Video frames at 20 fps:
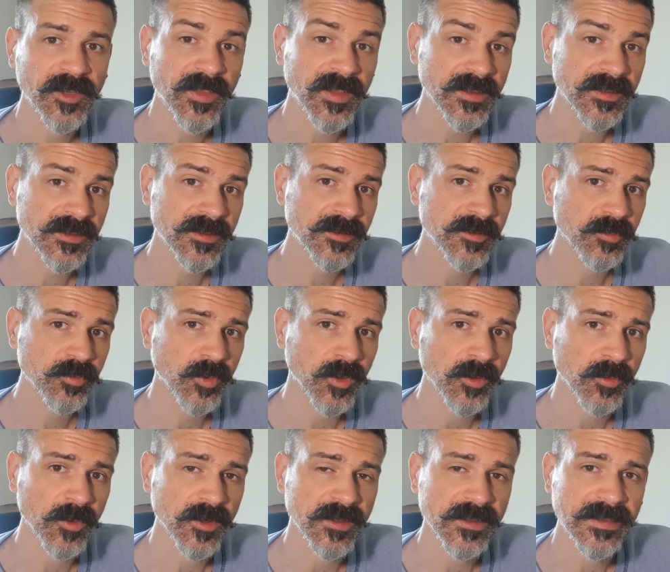that's what I
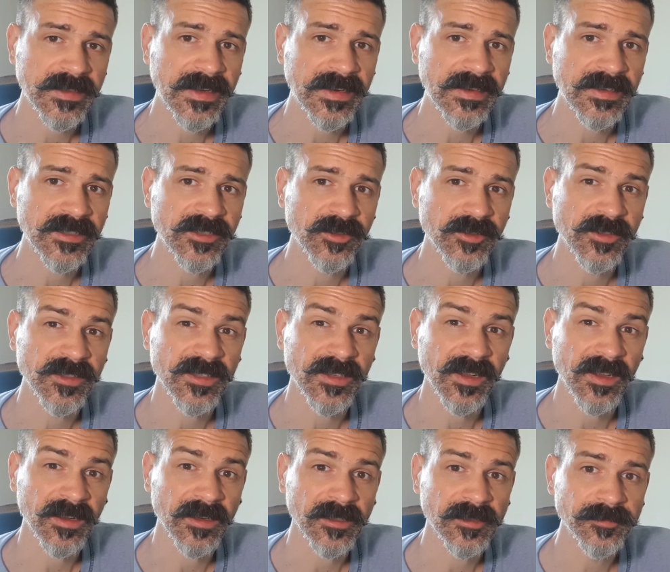wanted to get into
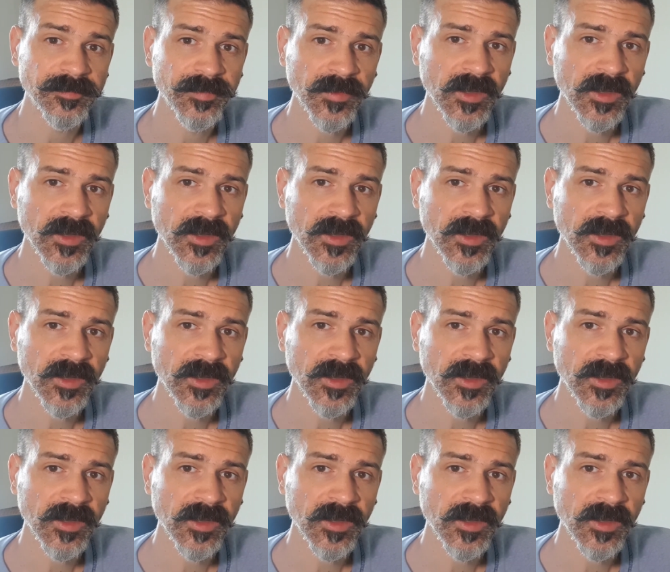today,